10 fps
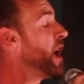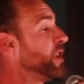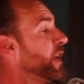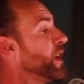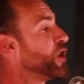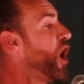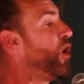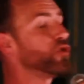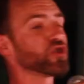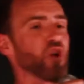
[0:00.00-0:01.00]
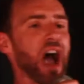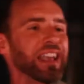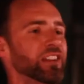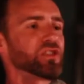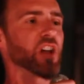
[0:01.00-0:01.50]
another cold cry
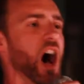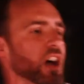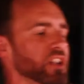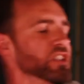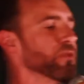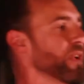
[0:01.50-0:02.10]
in the darkness